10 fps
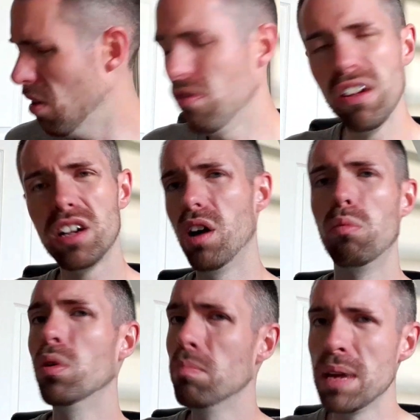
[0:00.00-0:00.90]
I think I
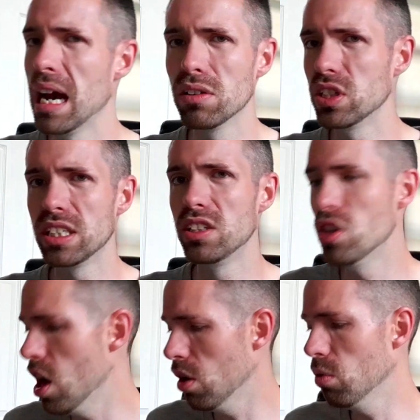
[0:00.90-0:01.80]
wouldn't be able to
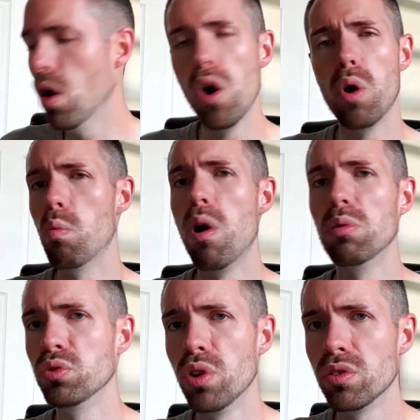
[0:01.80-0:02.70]
know what
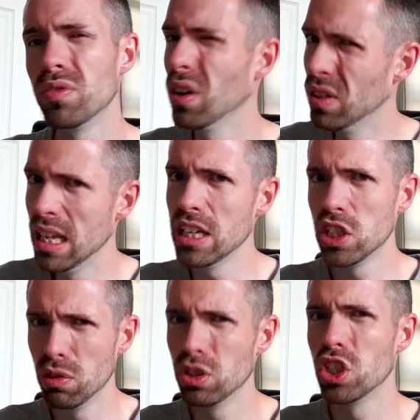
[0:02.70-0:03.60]
was wrong with it
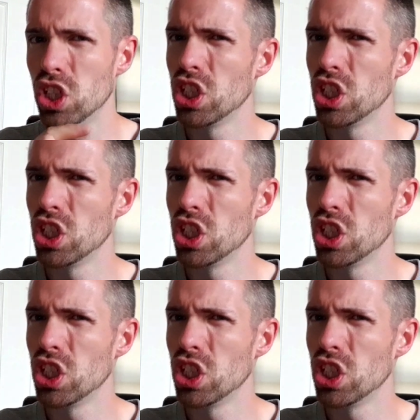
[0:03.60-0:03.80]
unless there was